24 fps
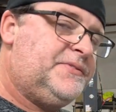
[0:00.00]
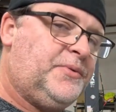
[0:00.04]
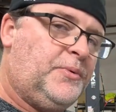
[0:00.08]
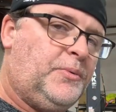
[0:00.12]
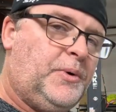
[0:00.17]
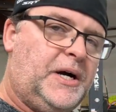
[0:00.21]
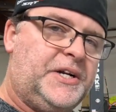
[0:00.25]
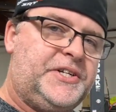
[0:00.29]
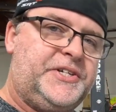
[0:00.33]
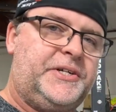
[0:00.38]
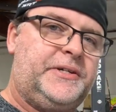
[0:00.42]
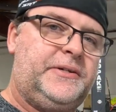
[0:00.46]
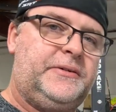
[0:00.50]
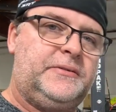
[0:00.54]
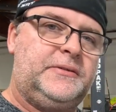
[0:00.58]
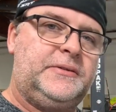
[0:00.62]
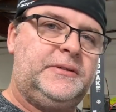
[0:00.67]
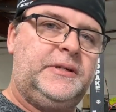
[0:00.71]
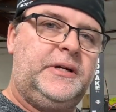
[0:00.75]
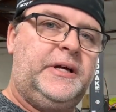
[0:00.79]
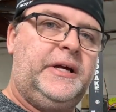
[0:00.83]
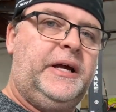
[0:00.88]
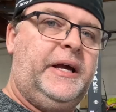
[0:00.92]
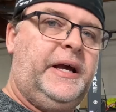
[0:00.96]
for watching.
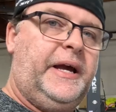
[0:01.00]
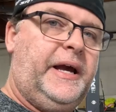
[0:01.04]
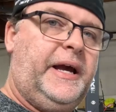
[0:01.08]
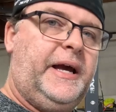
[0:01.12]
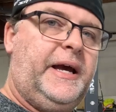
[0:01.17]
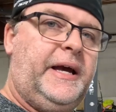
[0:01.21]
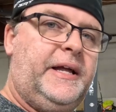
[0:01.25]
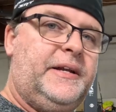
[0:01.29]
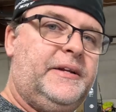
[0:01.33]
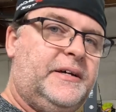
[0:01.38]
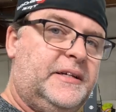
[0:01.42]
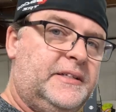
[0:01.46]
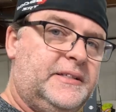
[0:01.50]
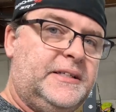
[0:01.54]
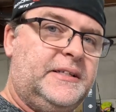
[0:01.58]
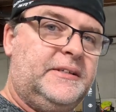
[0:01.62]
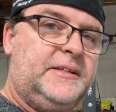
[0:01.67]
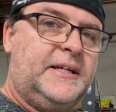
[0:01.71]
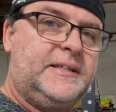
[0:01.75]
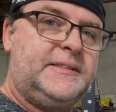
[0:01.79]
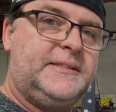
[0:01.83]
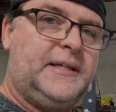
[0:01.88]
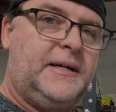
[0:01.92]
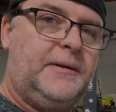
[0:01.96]
And until
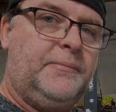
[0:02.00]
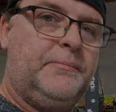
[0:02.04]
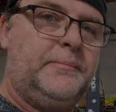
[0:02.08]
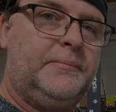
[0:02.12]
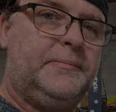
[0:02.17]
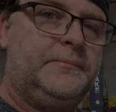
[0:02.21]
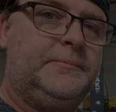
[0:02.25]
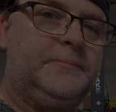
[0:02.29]
next time.